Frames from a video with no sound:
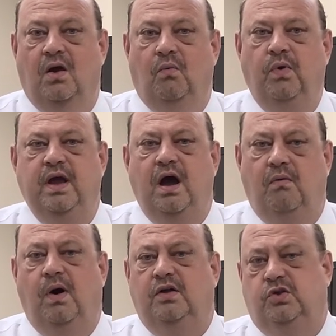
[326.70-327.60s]
We are
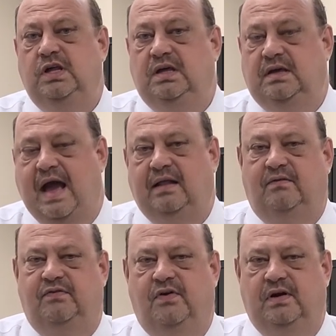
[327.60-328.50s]
watching
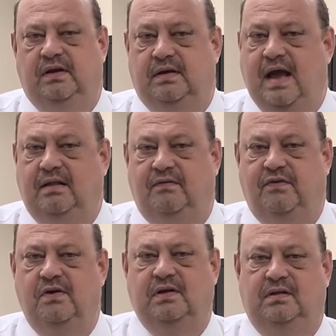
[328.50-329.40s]
California.
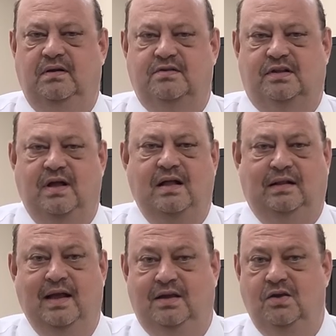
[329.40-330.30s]
California looks a lot
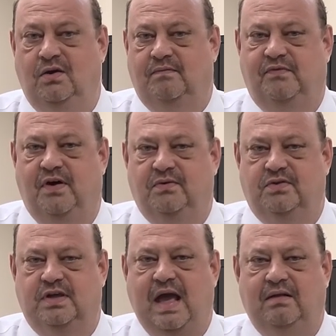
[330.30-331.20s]
like Europe,
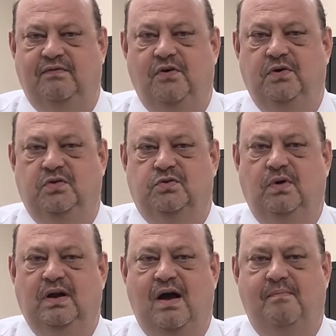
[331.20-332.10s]
folks. California's
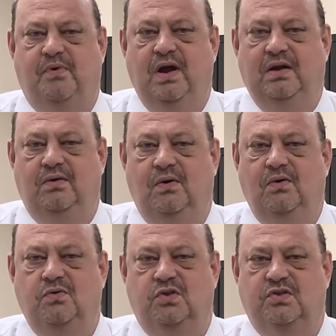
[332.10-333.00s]
grid operator
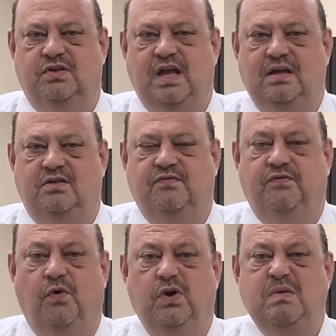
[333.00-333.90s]
urged the state's
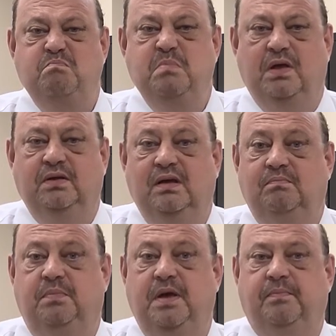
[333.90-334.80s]
40
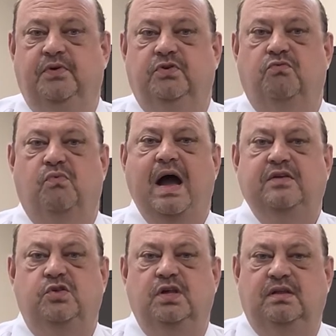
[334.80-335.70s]
million people to
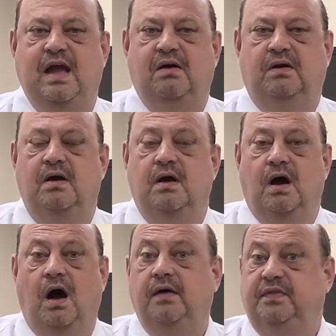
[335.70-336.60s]
ratchet down
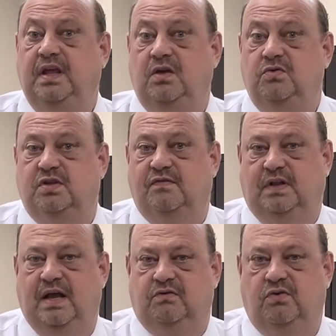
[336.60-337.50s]
on the use of
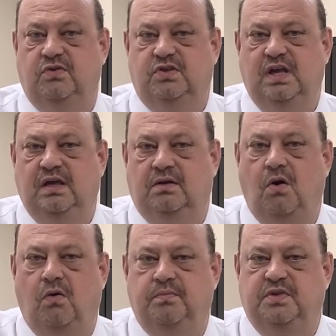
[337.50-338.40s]
electricity in
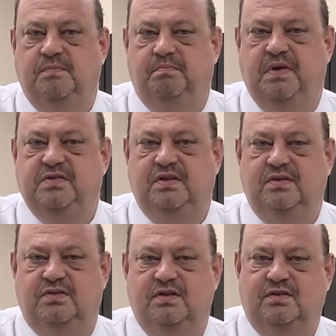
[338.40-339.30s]
homes and
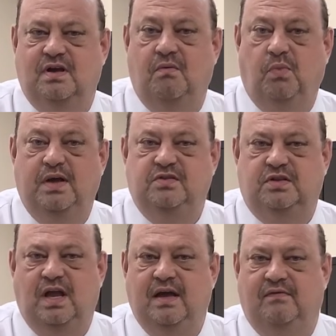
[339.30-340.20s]
businesses on
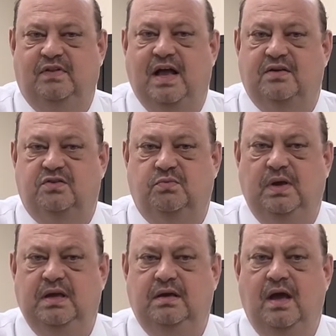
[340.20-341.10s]
Wednesday of last
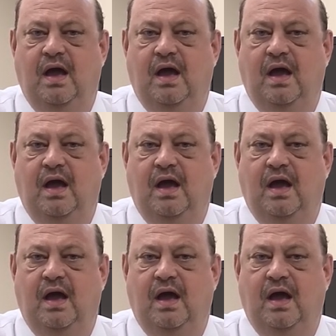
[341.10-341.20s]
week,